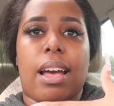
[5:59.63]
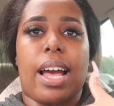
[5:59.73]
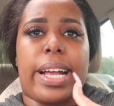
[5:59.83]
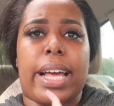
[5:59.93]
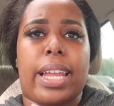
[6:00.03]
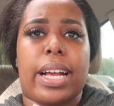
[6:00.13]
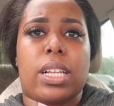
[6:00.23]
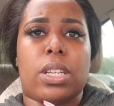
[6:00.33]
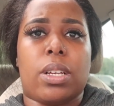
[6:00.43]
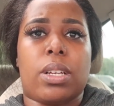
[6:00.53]
i got like
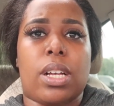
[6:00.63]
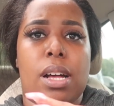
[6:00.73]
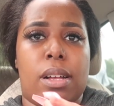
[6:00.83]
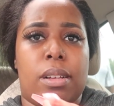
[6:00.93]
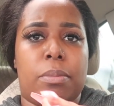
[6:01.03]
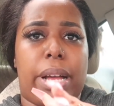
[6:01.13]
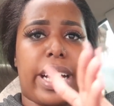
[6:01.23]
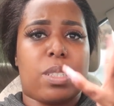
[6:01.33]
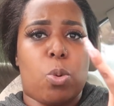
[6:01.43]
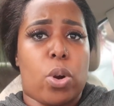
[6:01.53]
a little um i
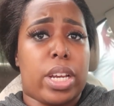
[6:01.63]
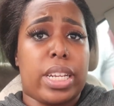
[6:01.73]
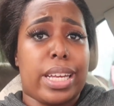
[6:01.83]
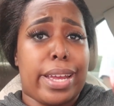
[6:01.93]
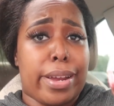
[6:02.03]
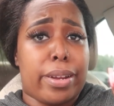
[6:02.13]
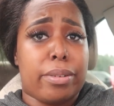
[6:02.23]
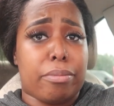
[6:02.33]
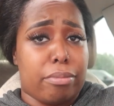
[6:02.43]
got some organic hair